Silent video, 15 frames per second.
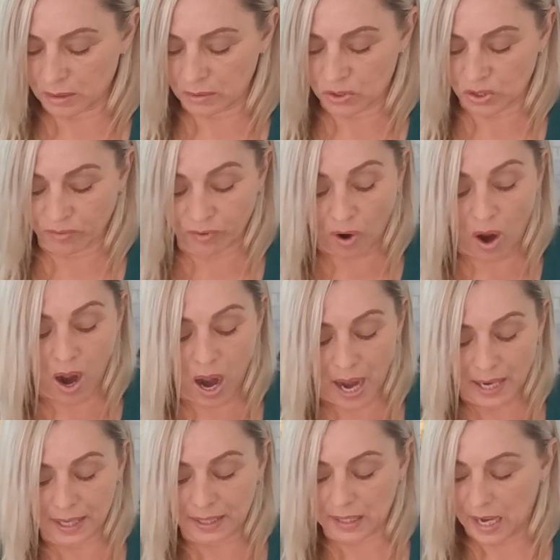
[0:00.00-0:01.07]

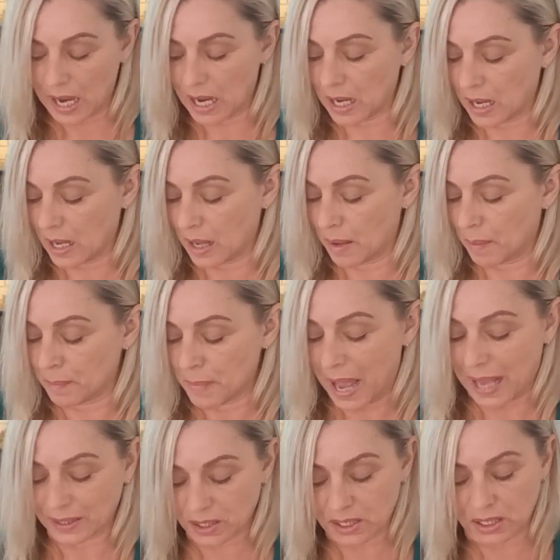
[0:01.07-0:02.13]
divine
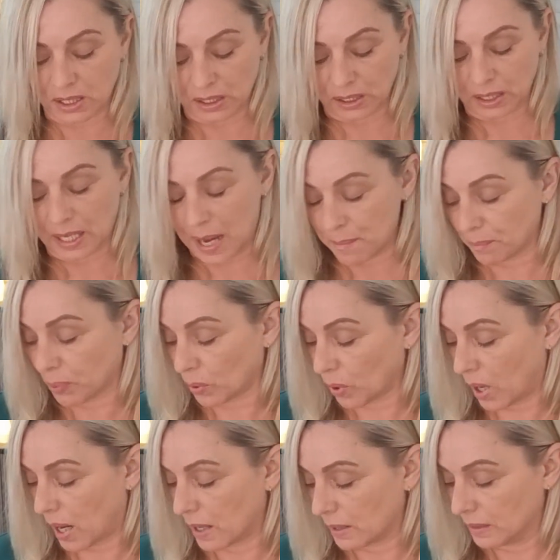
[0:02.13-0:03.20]
masculine
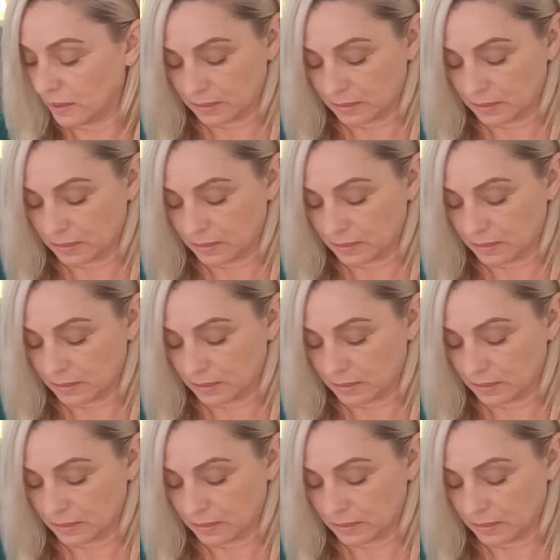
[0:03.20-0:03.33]
emperor.